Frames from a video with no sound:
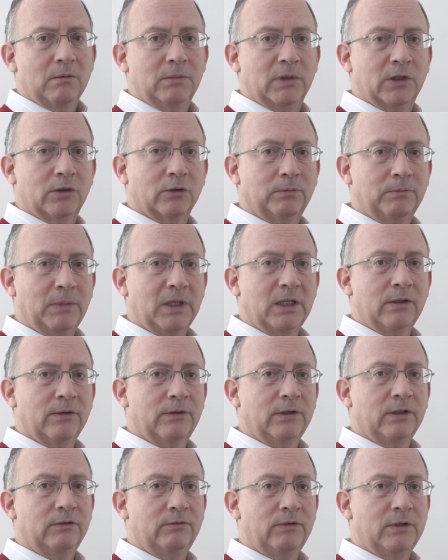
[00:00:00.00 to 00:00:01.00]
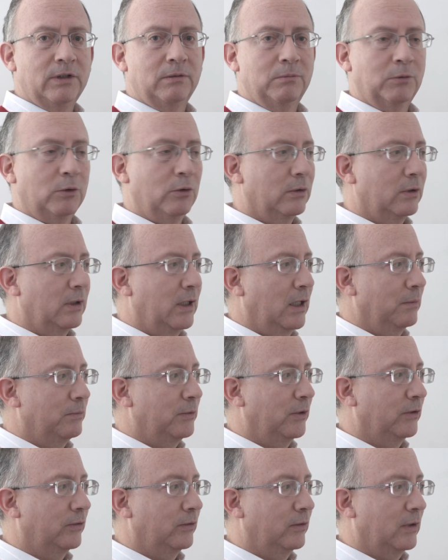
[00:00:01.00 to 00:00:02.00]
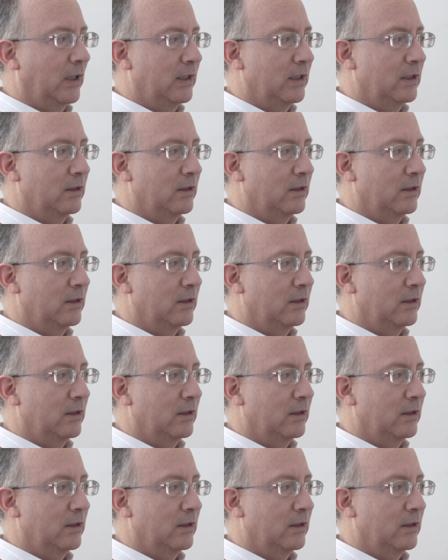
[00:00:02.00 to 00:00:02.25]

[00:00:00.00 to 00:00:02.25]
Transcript: because making things visible helps us